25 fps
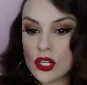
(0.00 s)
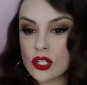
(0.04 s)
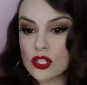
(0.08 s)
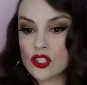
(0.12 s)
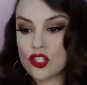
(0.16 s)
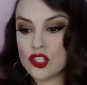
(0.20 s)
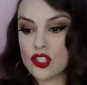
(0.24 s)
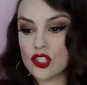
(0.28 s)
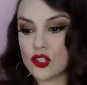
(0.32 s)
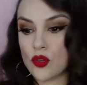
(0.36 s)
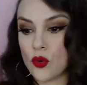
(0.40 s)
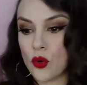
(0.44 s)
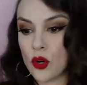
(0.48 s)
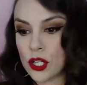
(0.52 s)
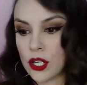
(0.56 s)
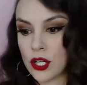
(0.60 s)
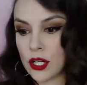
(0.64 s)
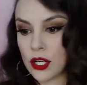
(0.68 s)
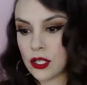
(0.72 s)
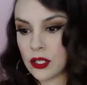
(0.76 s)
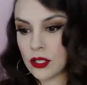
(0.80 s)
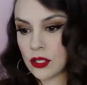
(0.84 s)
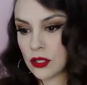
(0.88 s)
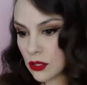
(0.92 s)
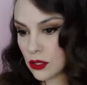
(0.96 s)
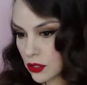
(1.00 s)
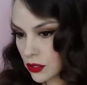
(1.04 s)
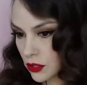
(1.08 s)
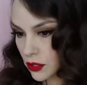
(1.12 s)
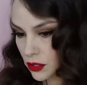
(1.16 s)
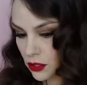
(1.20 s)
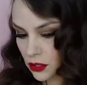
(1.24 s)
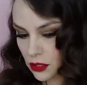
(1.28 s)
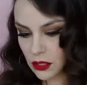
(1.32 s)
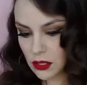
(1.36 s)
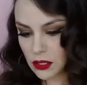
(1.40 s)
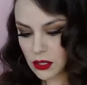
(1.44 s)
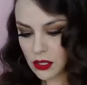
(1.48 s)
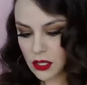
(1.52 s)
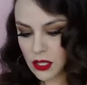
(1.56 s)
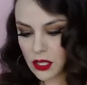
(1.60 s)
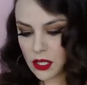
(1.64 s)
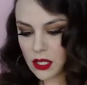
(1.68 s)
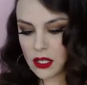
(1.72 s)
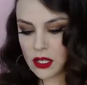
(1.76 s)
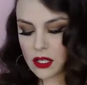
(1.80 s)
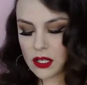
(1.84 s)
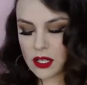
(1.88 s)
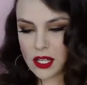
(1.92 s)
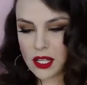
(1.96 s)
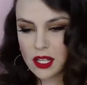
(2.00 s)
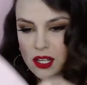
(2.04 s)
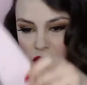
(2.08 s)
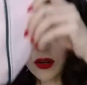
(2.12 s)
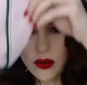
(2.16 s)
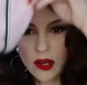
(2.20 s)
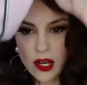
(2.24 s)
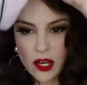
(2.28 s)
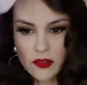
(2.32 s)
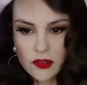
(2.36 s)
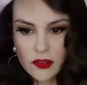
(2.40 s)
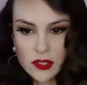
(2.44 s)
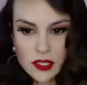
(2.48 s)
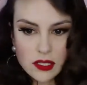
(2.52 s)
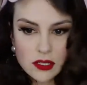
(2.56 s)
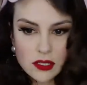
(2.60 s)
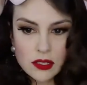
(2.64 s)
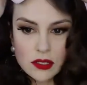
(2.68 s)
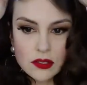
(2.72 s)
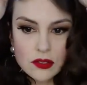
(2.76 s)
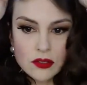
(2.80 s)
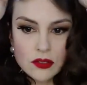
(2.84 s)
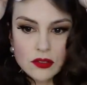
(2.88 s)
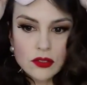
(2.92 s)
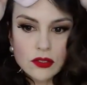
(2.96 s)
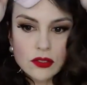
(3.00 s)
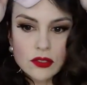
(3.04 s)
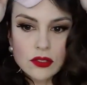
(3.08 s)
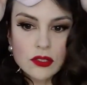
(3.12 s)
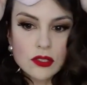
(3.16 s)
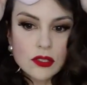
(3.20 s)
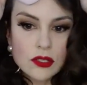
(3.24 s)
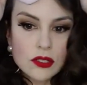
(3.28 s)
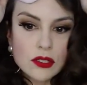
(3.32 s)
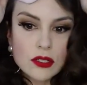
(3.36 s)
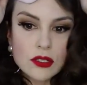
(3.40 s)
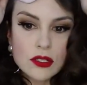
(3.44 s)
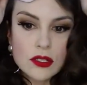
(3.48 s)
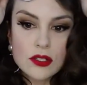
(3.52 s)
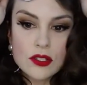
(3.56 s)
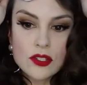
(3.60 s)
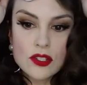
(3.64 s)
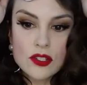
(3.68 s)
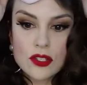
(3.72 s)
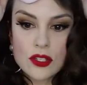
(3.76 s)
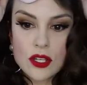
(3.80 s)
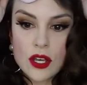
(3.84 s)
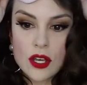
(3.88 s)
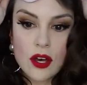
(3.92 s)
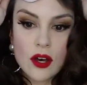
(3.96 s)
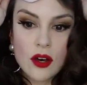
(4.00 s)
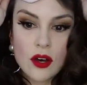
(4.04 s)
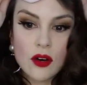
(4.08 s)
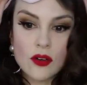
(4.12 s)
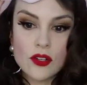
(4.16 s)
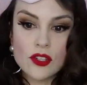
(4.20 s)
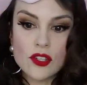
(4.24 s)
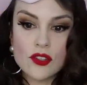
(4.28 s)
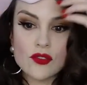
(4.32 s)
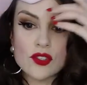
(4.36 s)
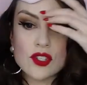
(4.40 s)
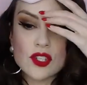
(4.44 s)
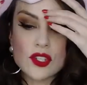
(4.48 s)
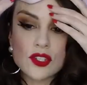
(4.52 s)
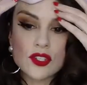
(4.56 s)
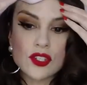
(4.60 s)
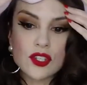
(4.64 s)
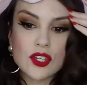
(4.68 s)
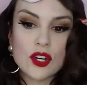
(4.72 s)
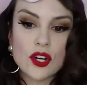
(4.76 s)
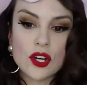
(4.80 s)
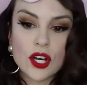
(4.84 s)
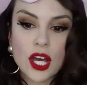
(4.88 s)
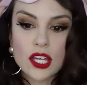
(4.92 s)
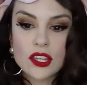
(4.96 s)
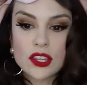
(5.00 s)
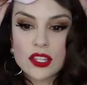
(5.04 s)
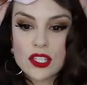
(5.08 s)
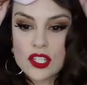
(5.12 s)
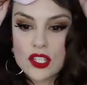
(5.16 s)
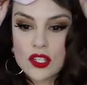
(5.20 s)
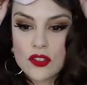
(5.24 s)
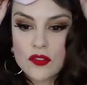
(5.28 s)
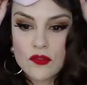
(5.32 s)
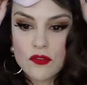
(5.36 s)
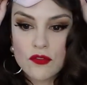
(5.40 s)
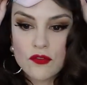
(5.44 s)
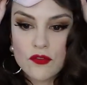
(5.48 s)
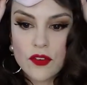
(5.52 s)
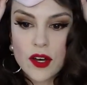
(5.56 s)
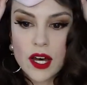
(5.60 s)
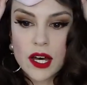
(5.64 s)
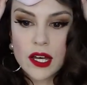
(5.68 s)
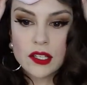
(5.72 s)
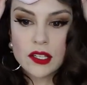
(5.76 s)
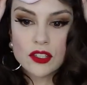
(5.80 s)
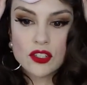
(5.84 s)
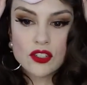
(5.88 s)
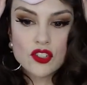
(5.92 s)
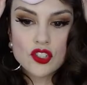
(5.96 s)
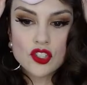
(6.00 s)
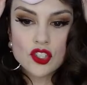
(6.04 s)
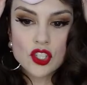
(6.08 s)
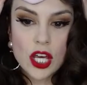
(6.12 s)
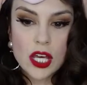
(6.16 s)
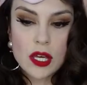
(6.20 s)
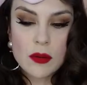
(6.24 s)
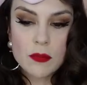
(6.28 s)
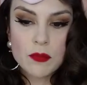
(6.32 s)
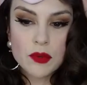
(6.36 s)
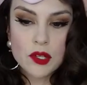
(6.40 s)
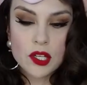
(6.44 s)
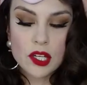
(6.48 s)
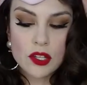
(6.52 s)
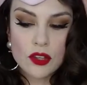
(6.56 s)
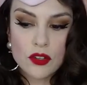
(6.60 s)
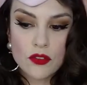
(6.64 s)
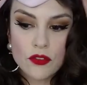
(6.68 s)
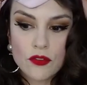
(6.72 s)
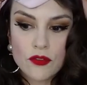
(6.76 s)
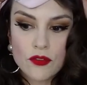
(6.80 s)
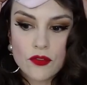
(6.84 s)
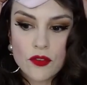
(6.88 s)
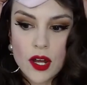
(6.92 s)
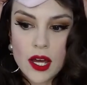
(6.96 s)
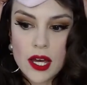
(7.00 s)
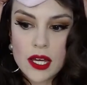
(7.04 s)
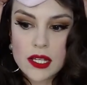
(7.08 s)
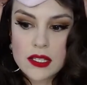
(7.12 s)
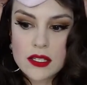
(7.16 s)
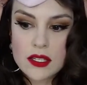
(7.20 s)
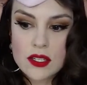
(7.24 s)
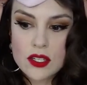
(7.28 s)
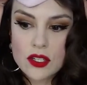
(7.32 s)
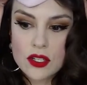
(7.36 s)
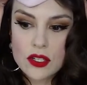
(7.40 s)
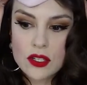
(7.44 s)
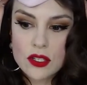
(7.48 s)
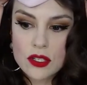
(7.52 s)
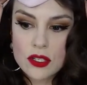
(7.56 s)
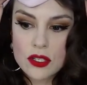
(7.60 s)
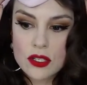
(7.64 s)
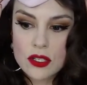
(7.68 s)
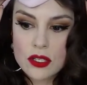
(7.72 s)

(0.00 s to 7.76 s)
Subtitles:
shorter. Hello, officer. So you still get this fun shape in the front.